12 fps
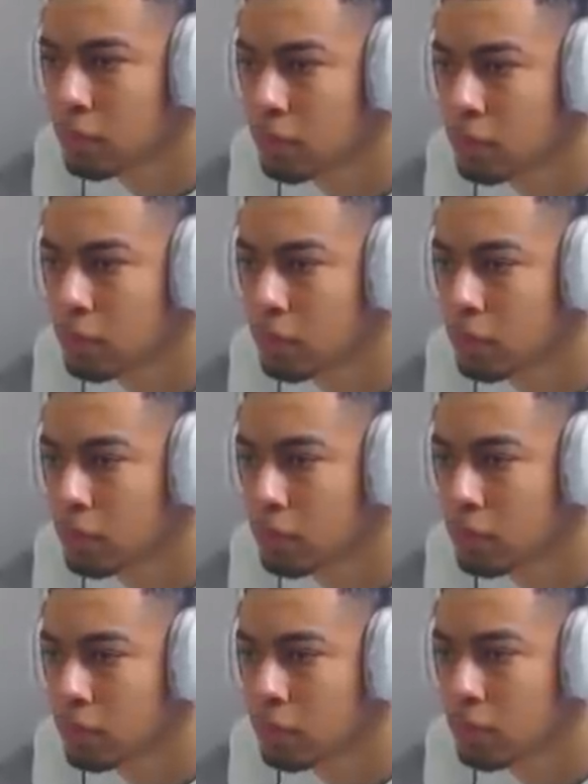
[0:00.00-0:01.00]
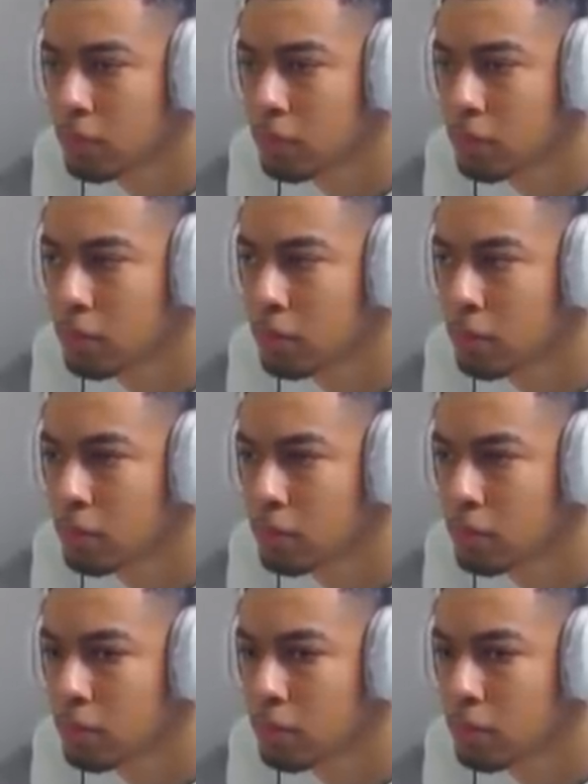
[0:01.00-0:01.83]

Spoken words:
Nothing is said.